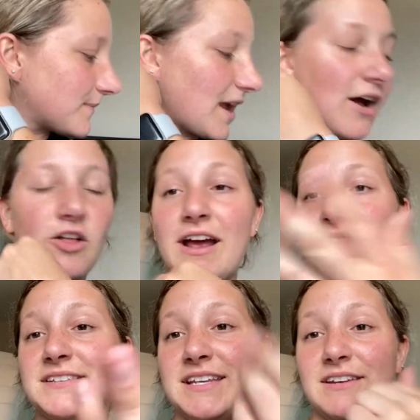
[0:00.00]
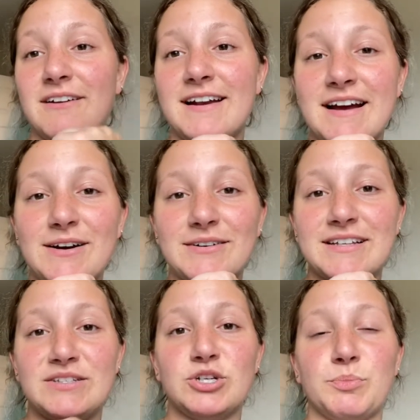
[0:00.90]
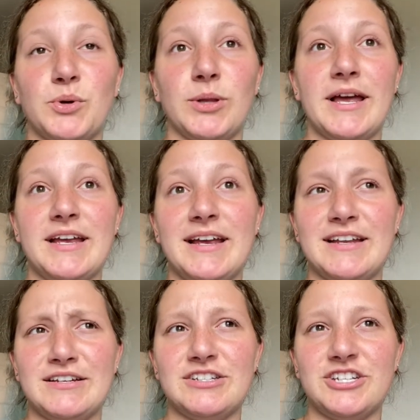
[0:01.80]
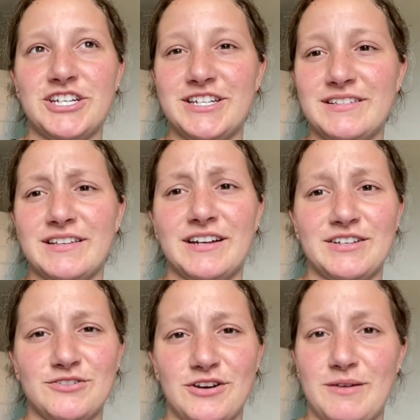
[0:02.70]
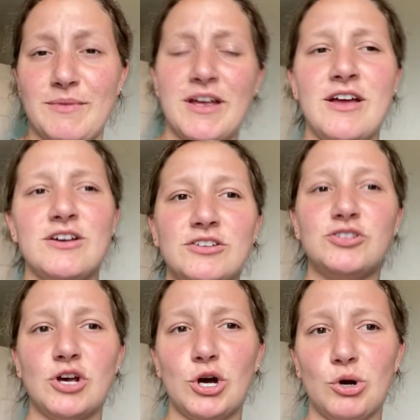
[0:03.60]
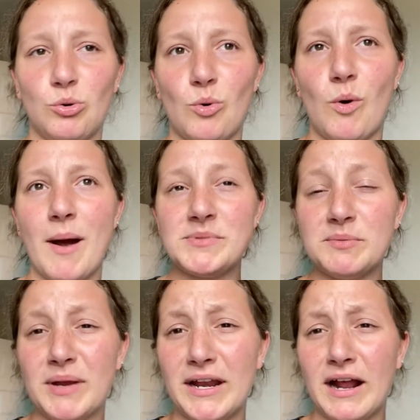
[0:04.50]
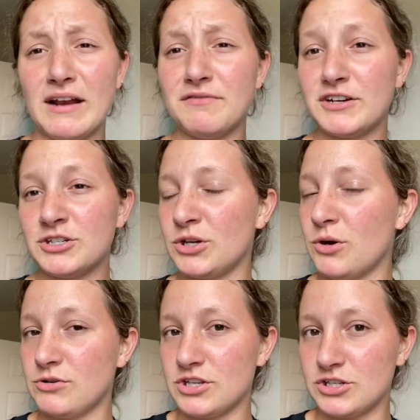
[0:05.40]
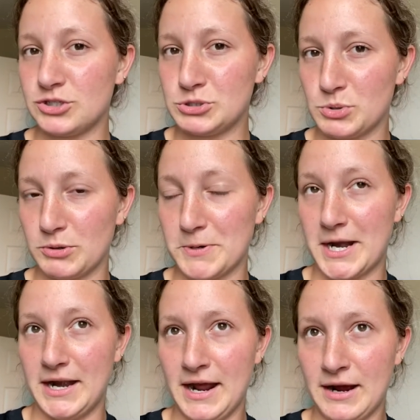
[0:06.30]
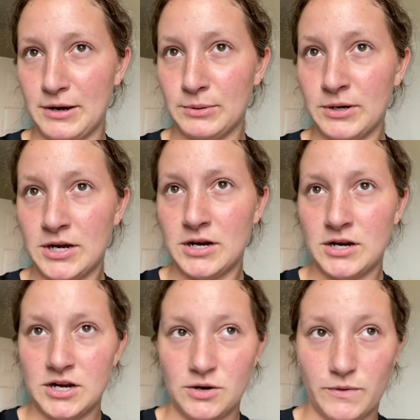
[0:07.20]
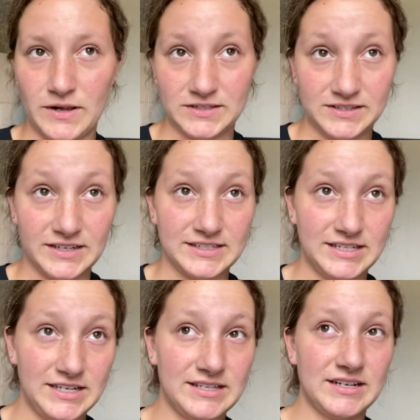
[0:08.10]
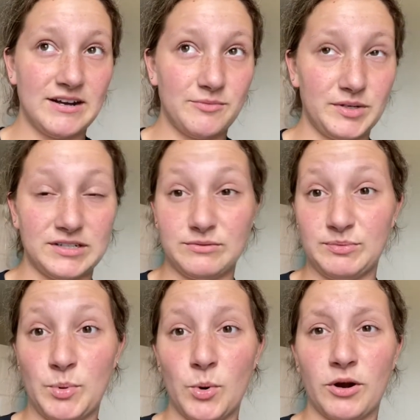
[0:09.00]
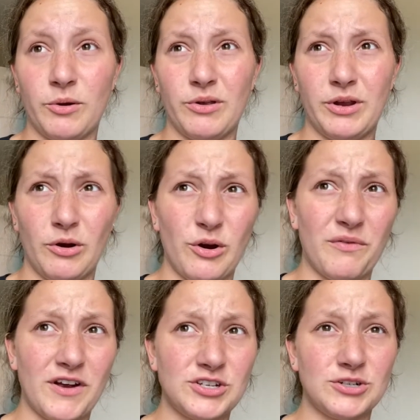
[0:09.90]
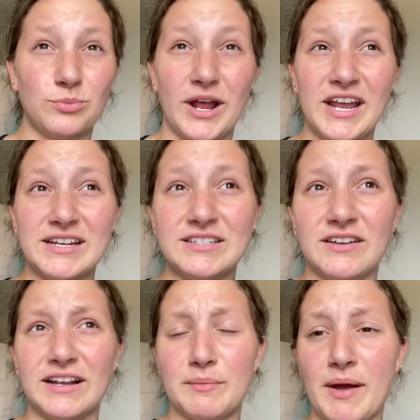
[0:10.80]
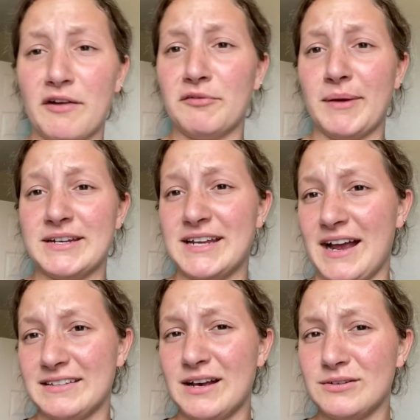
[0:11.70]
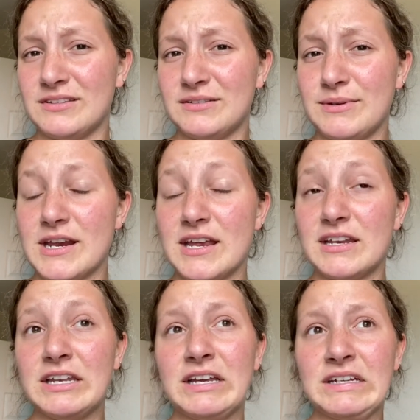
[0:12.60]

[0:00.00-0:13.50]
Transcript: all I have to eat right now is Chipotle and cheese and ice cream. So I'm debating on if I should go to the store right now while it's like decent out because it was pouring earlier or if I should wait until I get back from my dad's house this weekend.